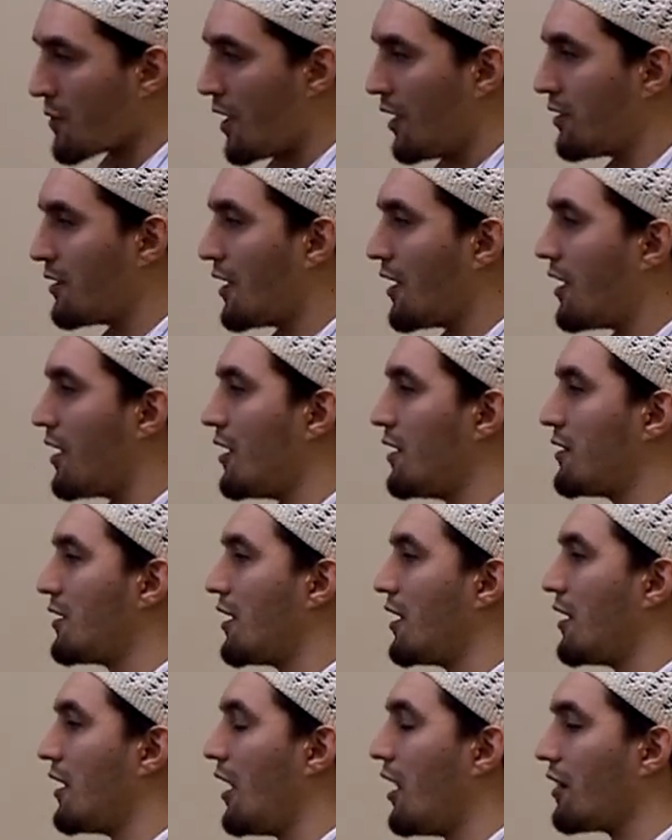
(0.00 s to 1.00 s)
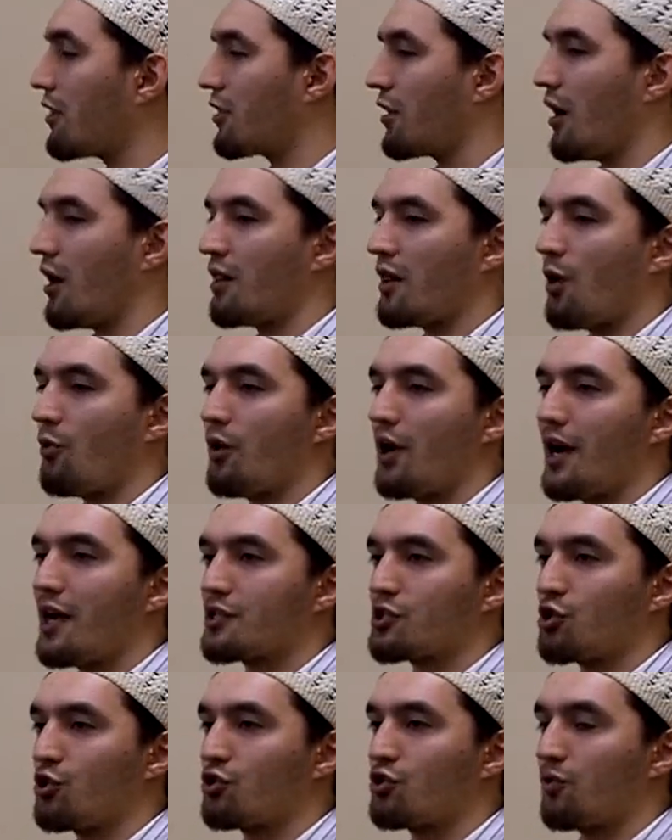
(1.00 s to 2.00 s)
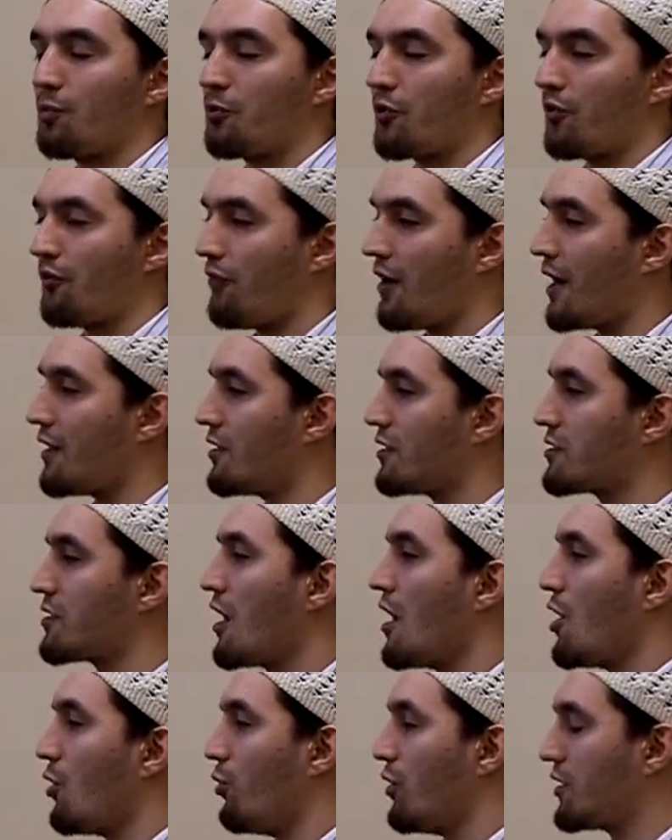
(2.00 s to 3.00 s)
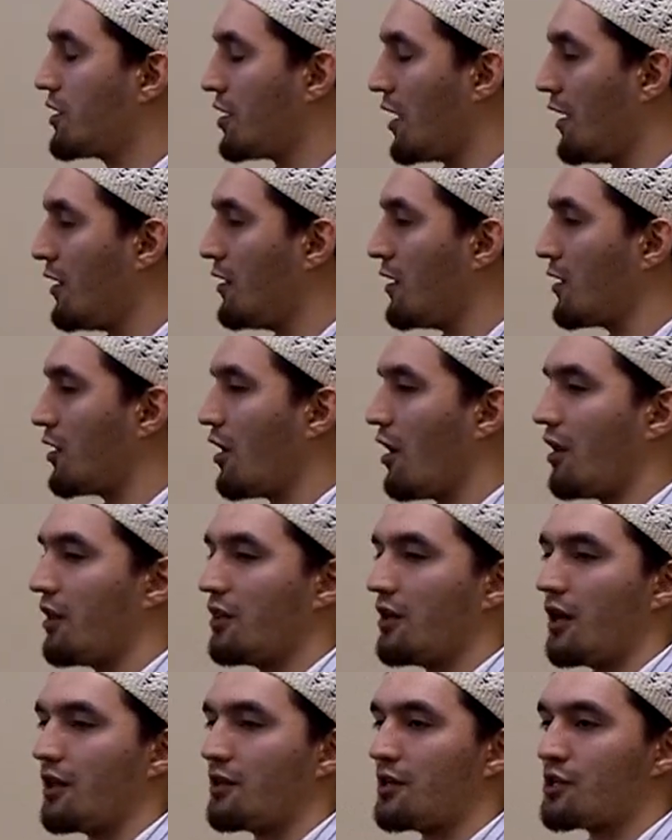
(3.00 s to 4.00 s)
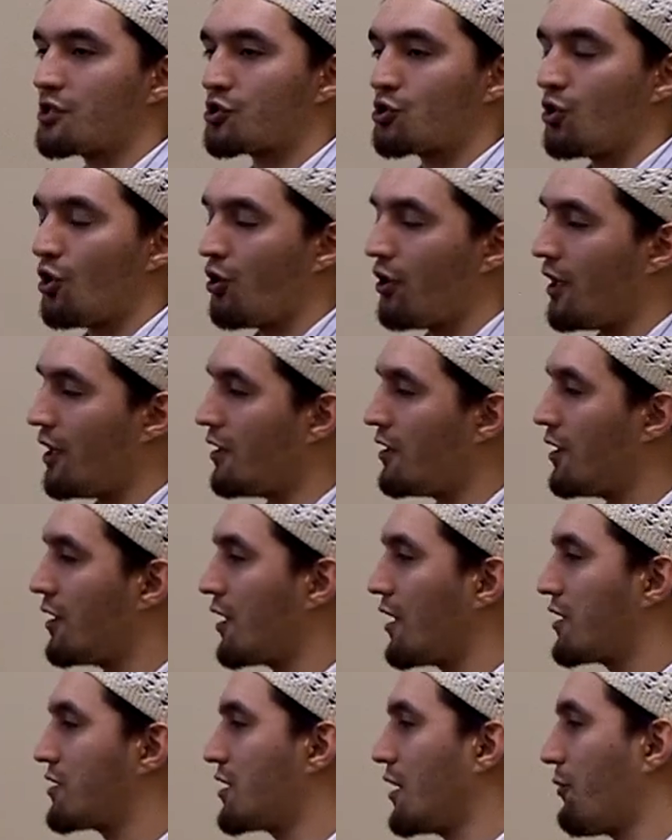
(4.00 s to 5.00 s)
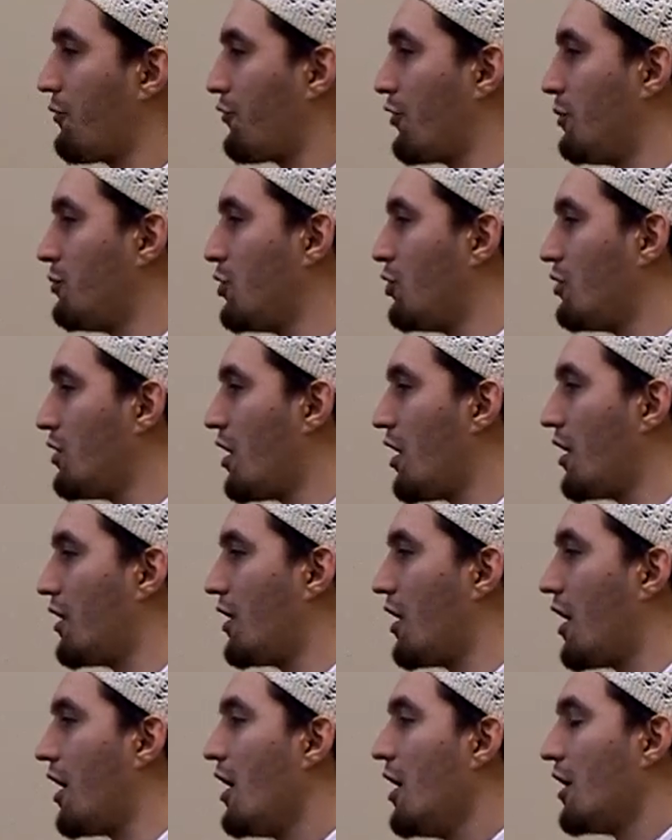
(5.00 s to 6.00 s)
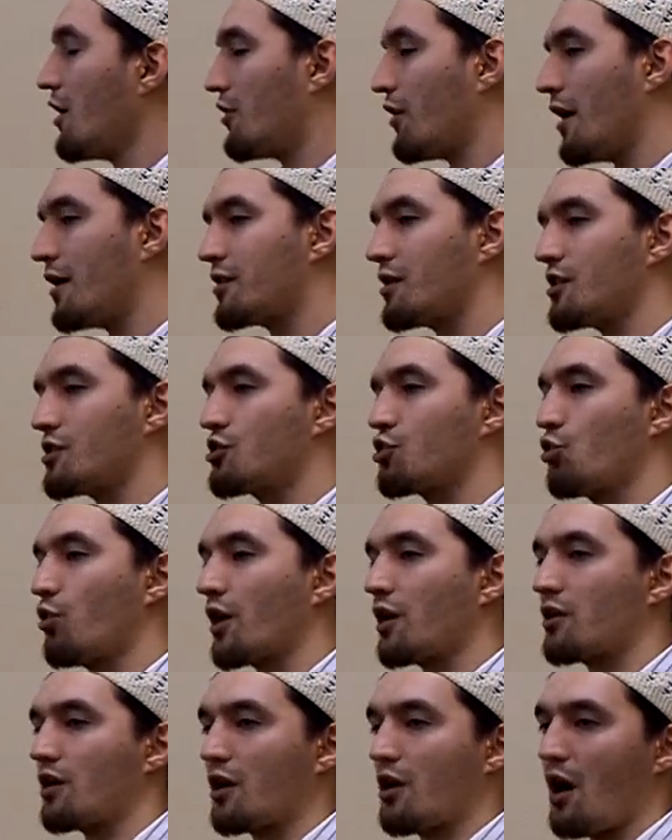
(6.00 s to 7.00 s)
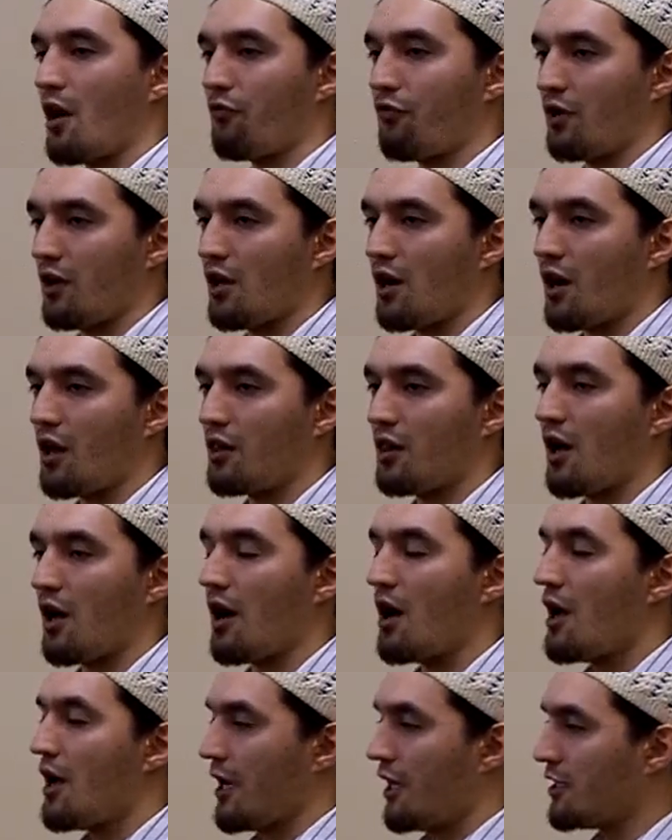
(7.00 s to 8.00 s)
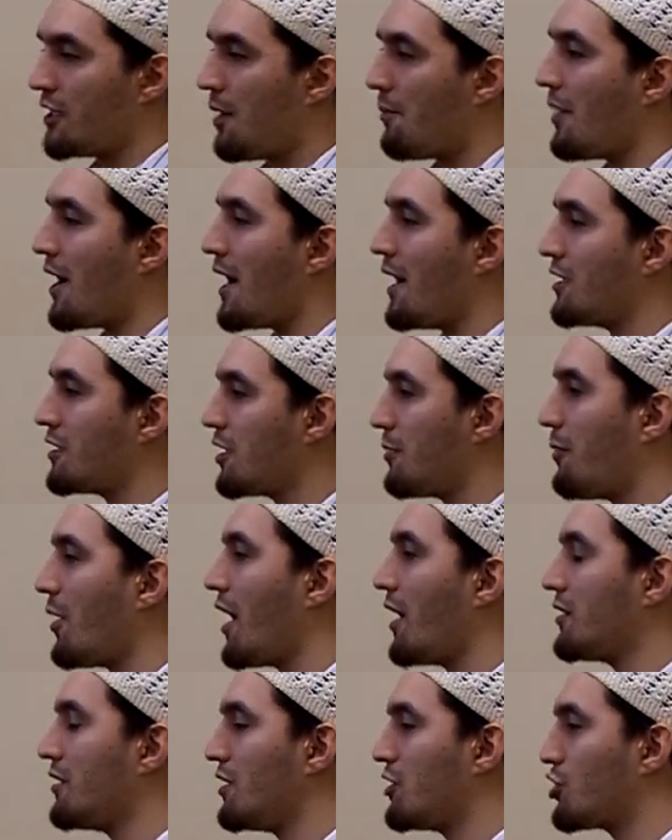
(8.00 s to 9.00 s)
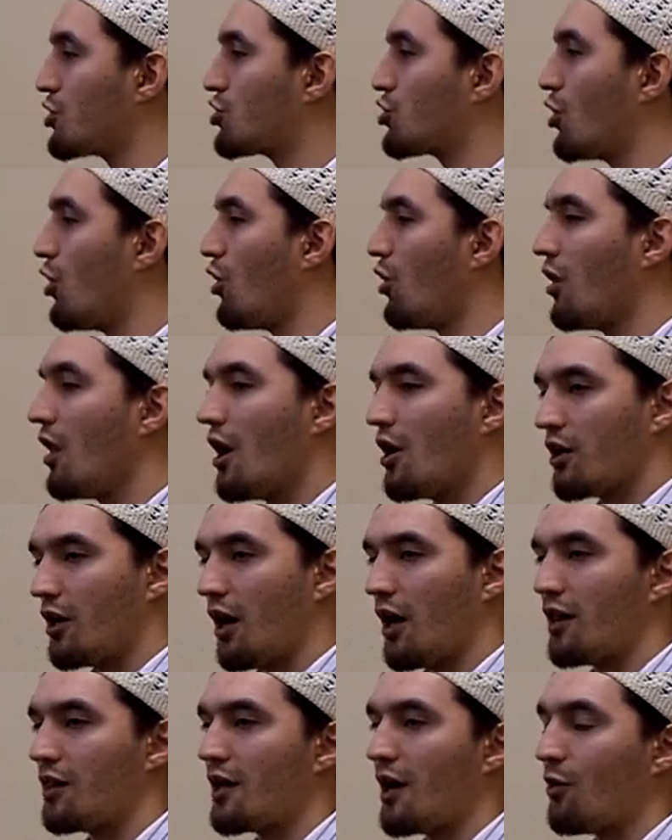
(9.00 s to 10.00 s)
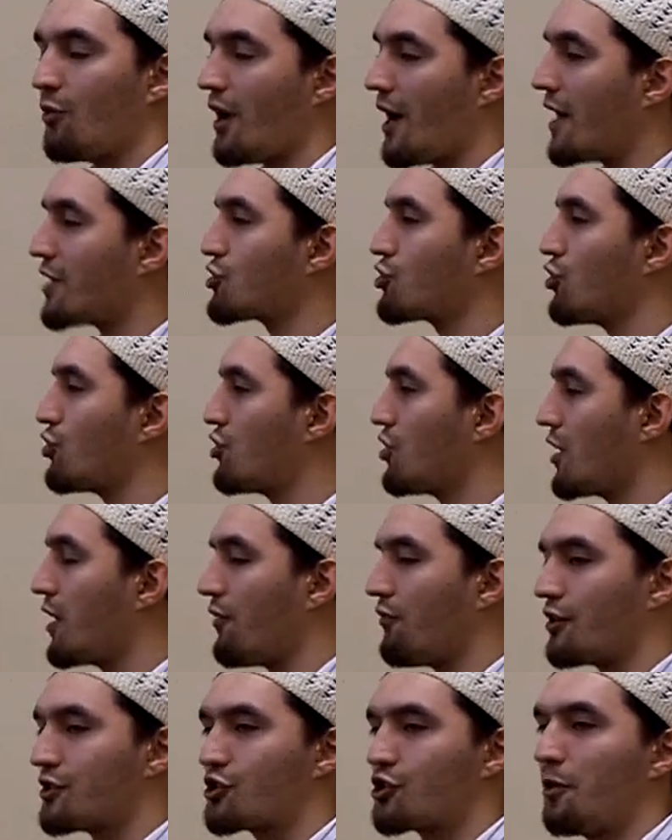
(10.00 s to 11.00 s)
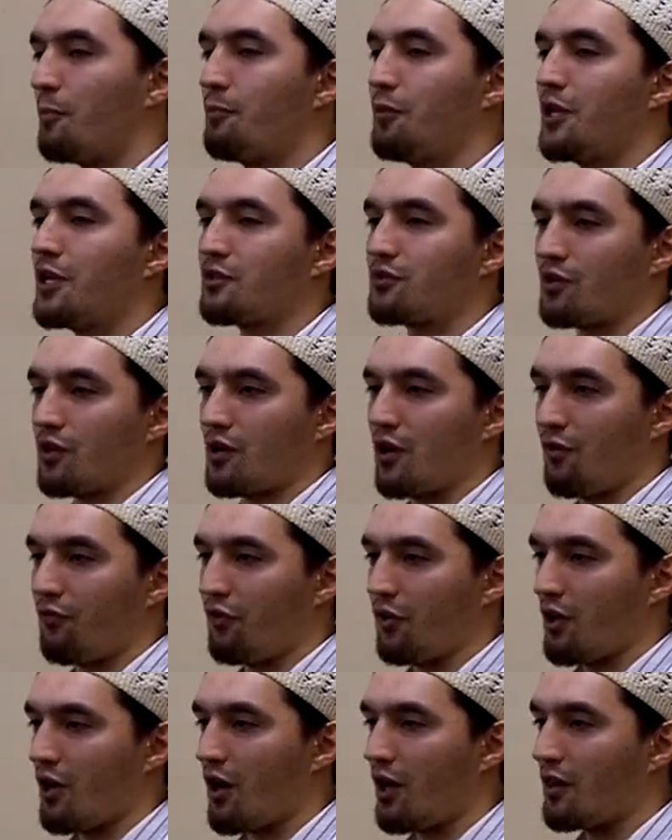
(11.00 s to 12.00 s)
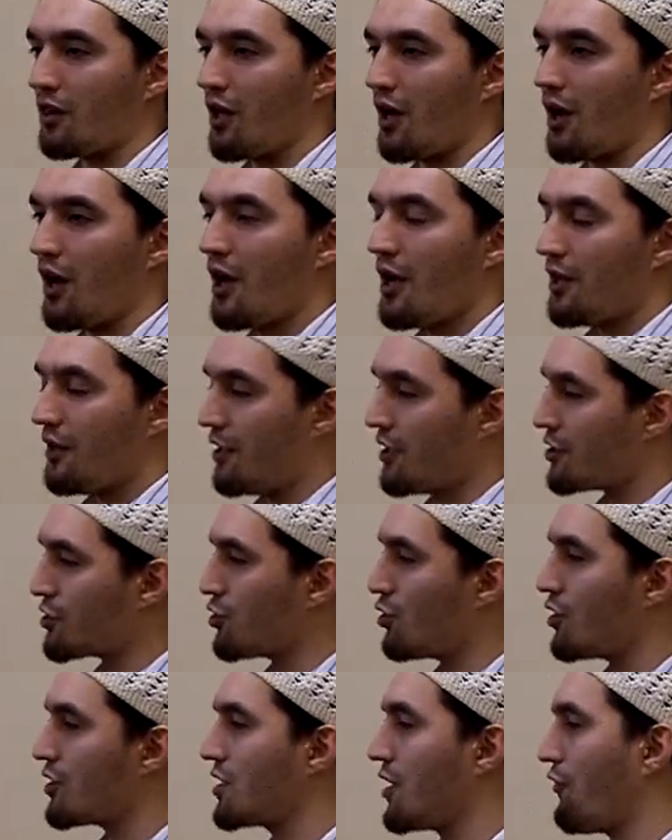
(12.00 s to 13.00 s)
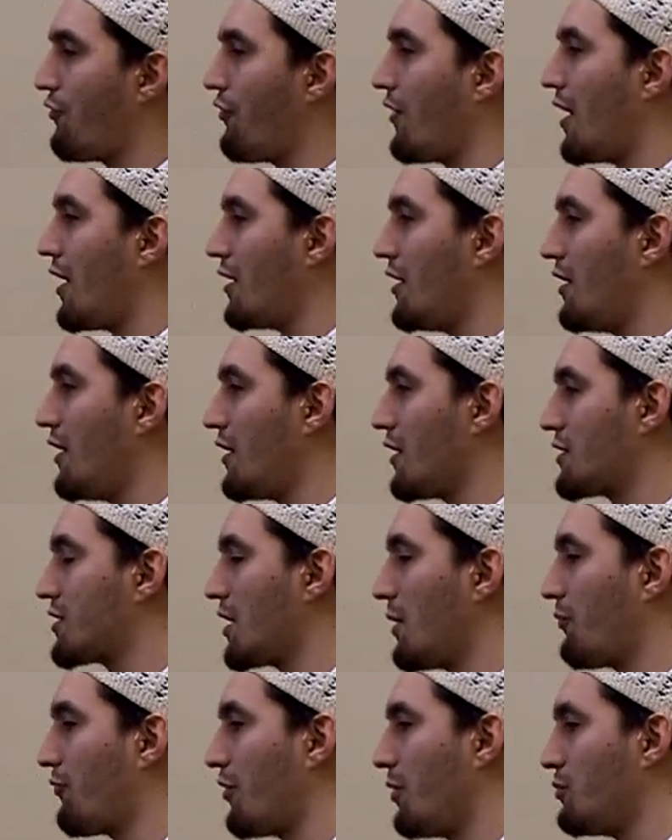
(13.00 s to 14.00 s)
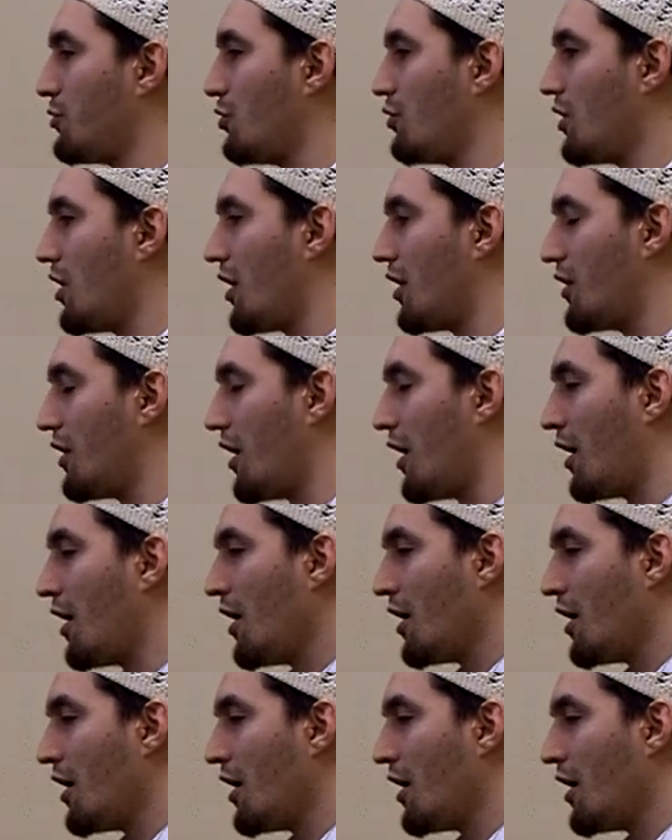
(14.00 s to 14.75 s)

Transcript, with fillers: in their in their health, Ya Allah. We ask you to provide us with healing, Ya Allah. There is no healing except from you, Ya Allah. Grant us quick recovery, Ya Allah. In the mind, the body, the soul, Ya Allah. We ask you to give us complete recovery, Ya Allah. There is no shifa except from you, Ya Allah.